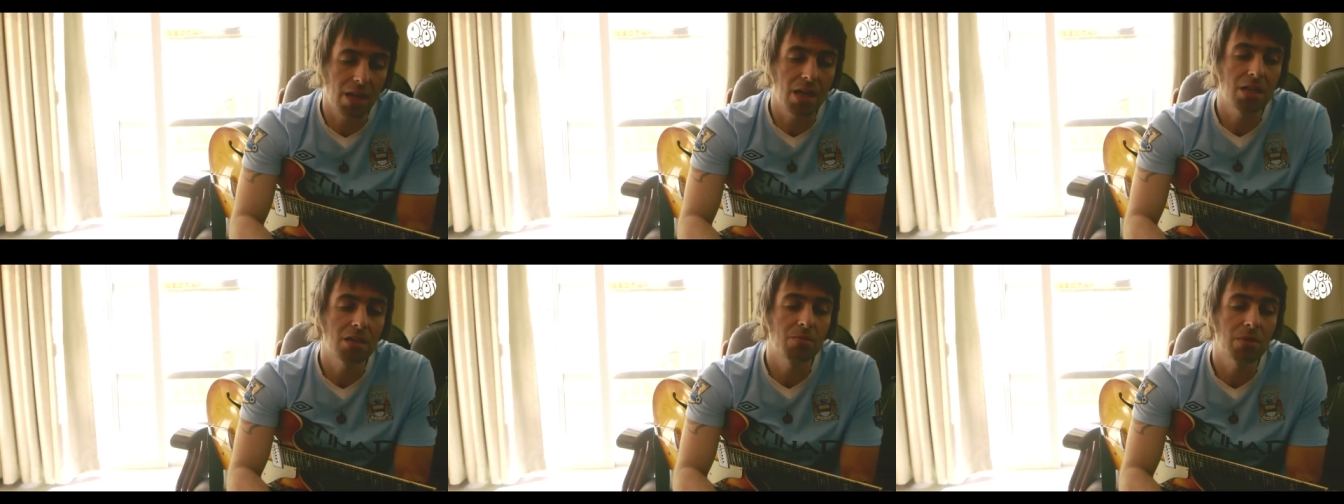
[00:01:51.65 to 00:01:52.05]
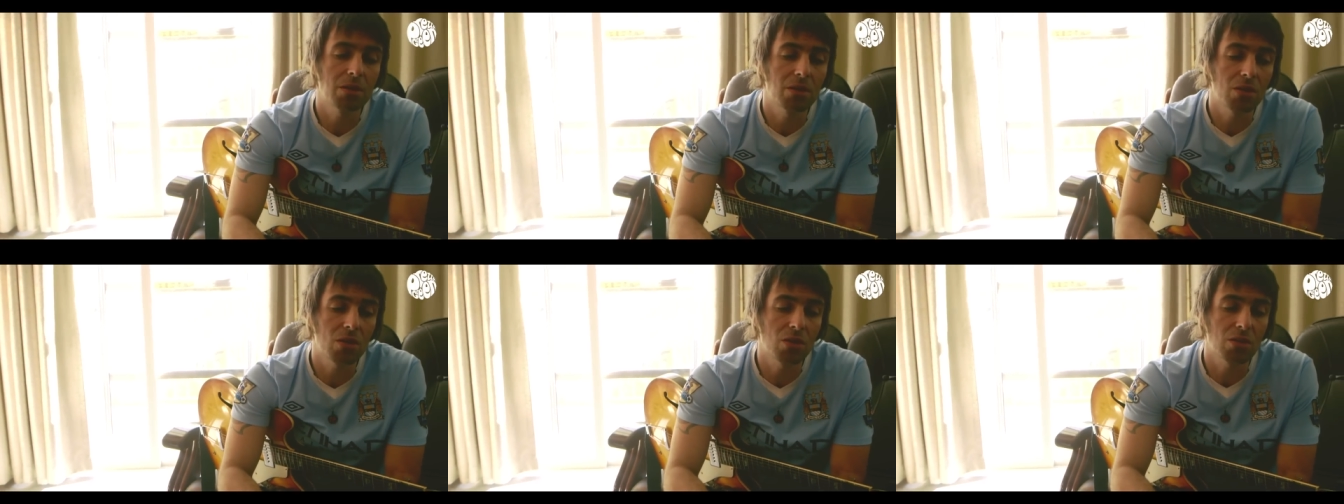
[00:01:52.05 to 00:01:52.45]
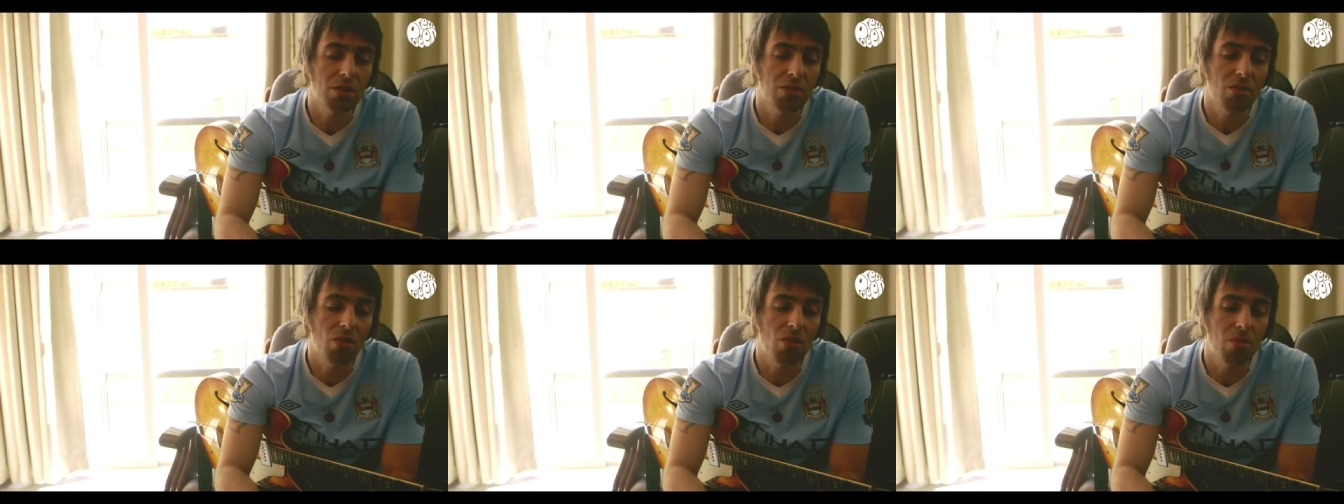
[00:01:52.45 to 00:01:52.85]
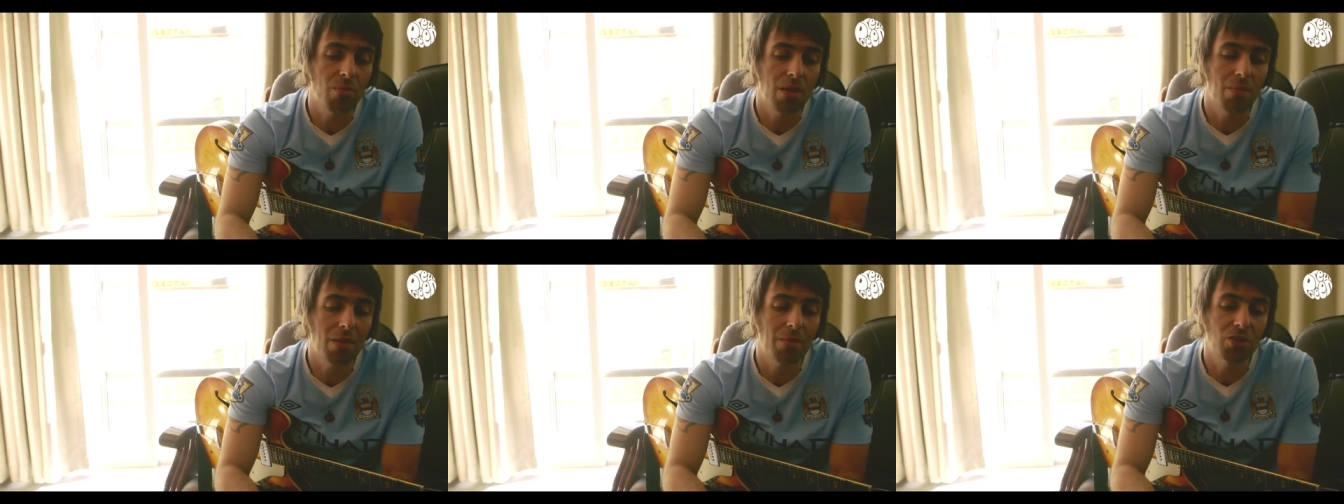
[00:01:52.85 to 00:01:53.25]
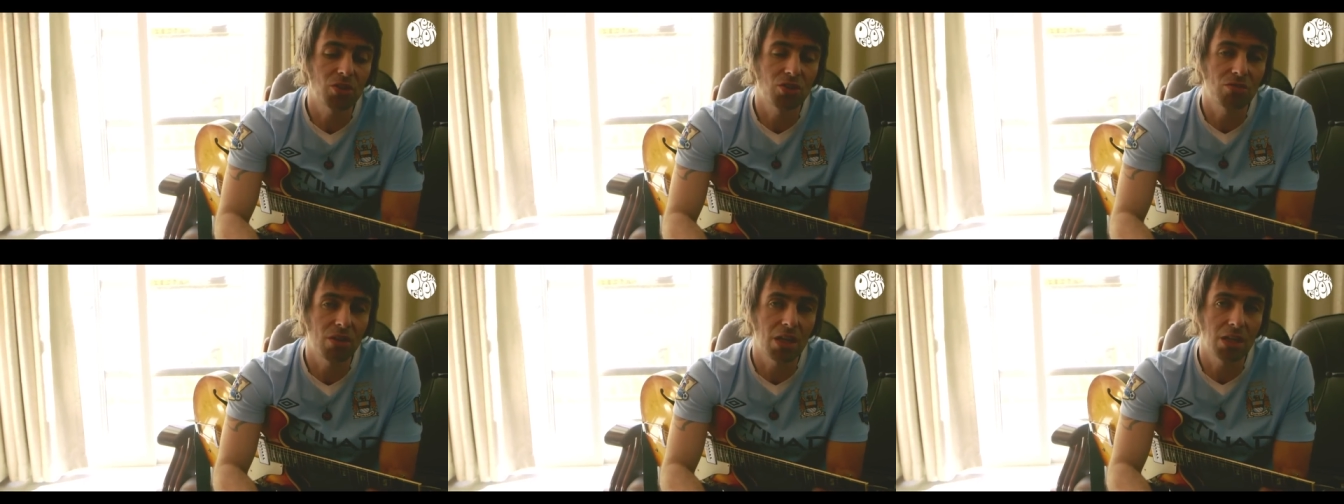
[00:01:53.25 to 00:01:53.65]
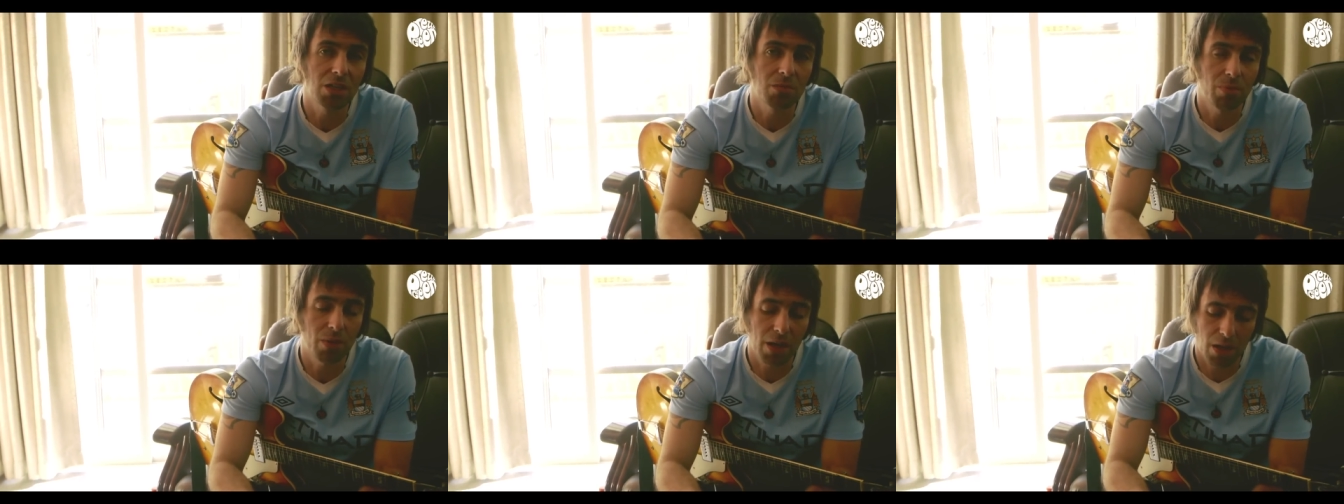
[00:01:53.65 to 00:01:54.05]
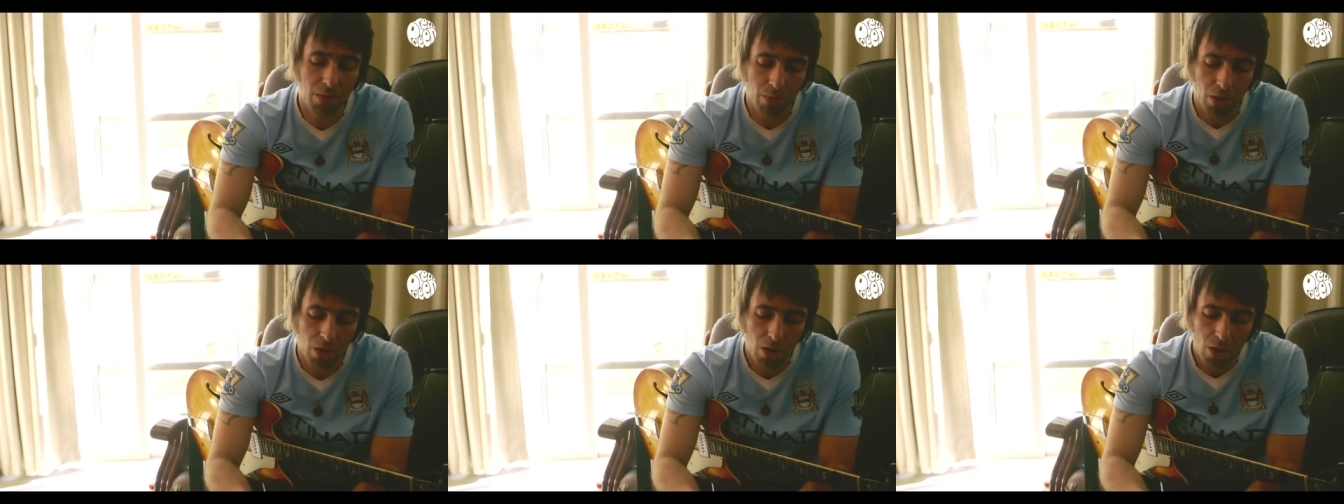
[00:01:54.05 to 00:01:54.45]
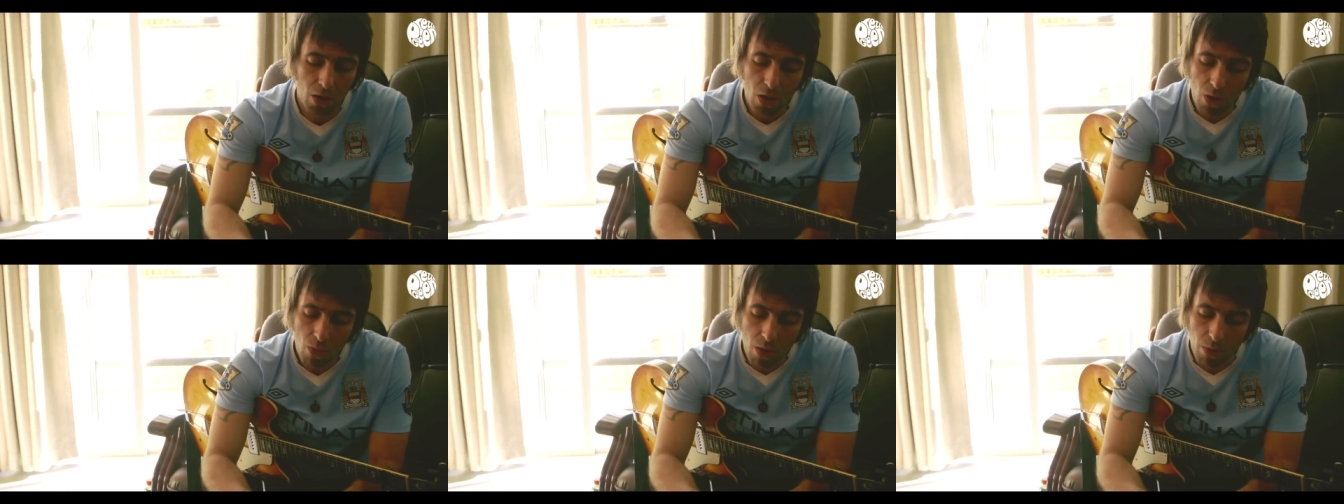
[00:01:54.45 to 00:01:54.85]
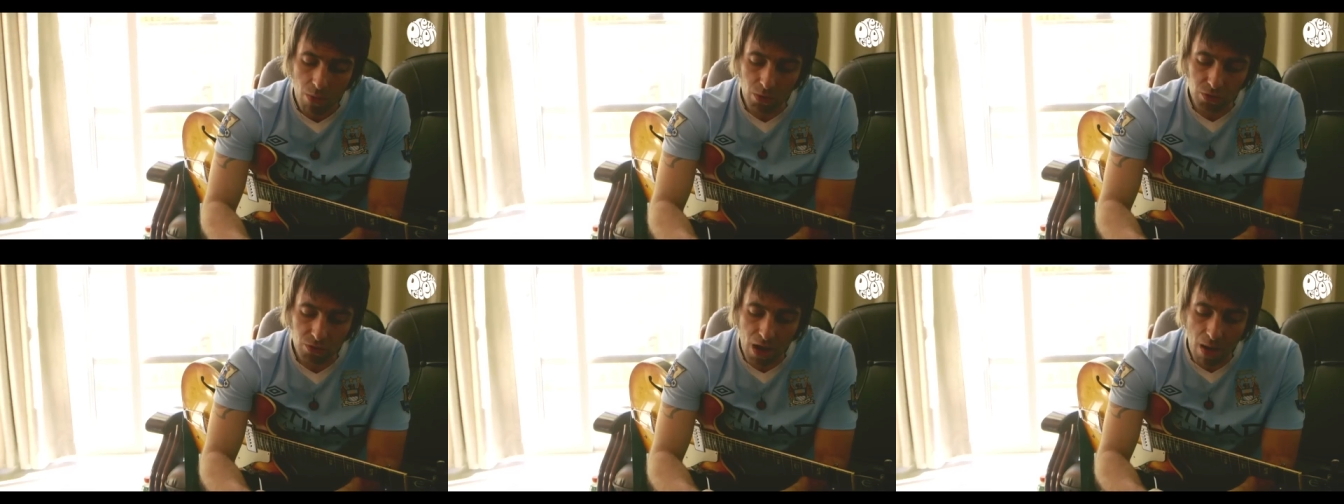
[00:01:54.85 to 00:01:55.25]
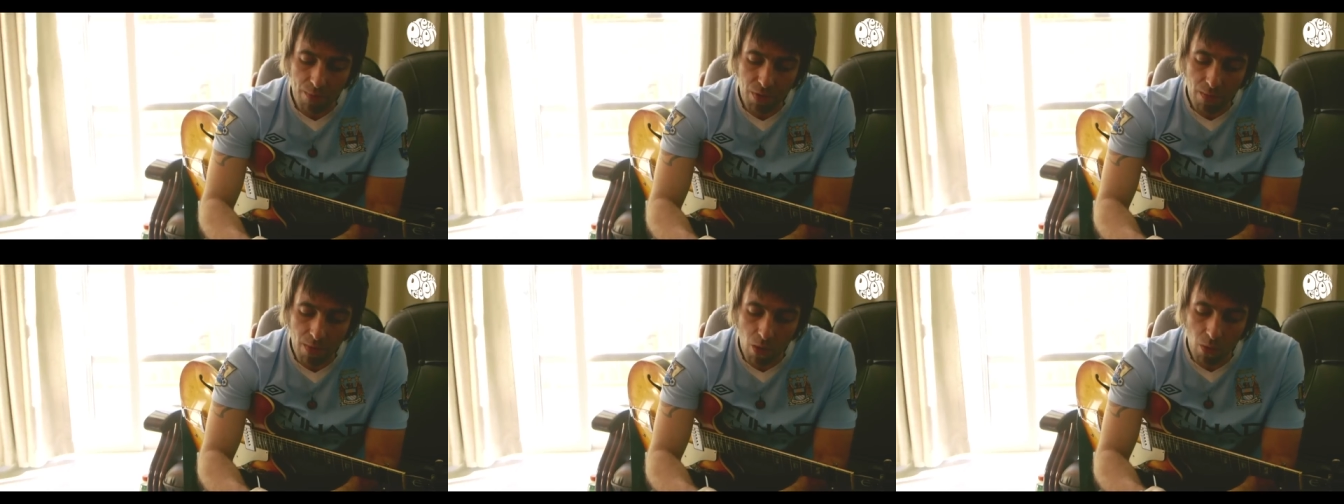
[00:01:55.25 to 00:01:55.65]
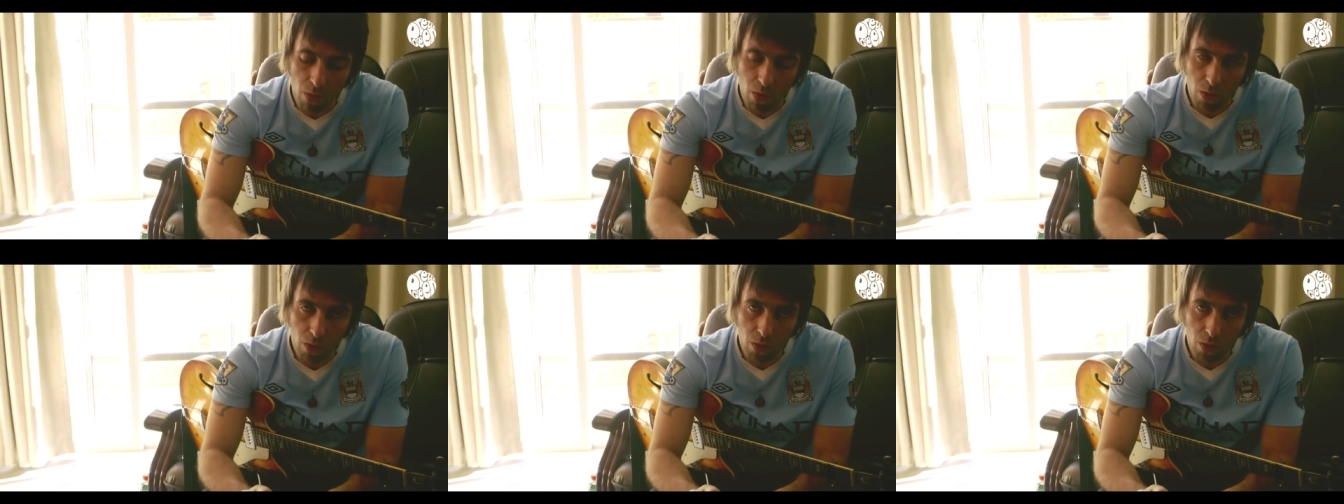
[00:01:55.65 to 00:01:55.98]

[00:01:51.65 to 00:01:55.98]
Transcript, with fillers: is because I thought it'd been a bit strange playing them when we were trying to promote